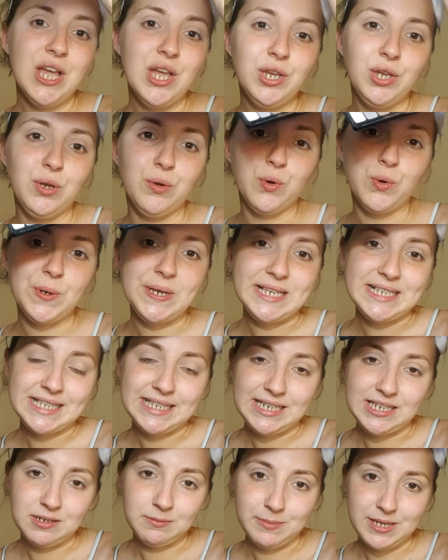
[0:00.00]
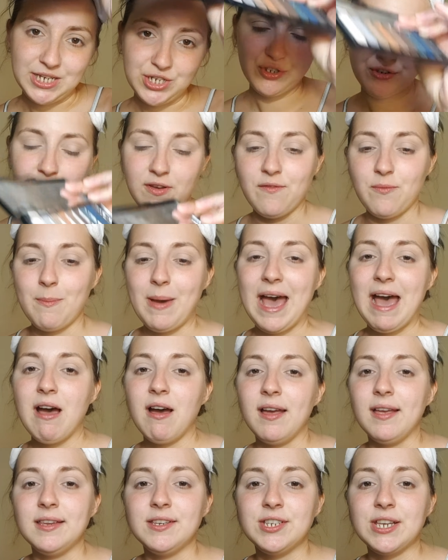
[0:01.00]
You always need a mixture of matte
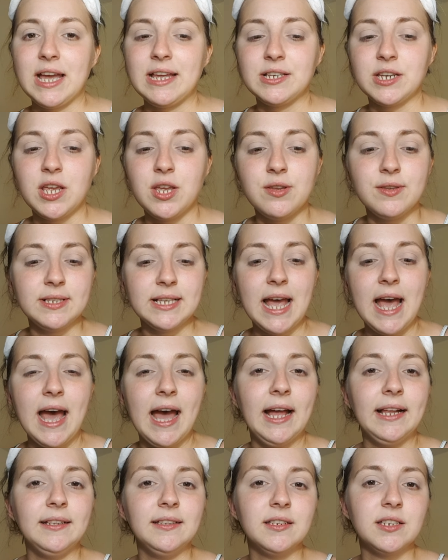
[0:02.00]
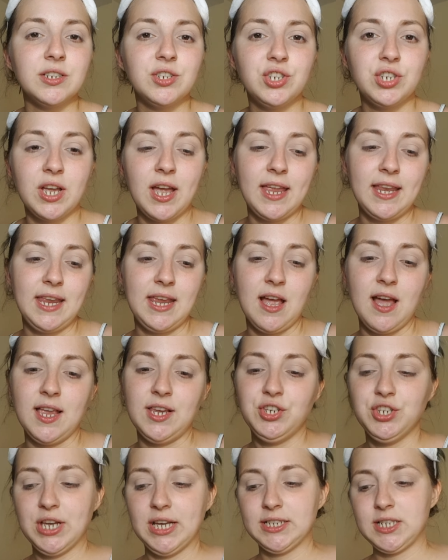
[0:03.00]
eyeshadows and shiny
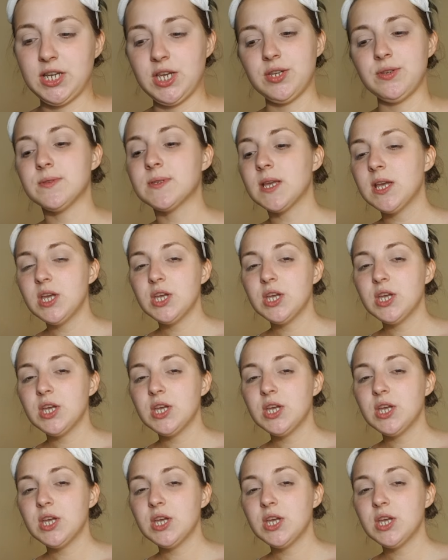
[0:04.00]
eyeshadows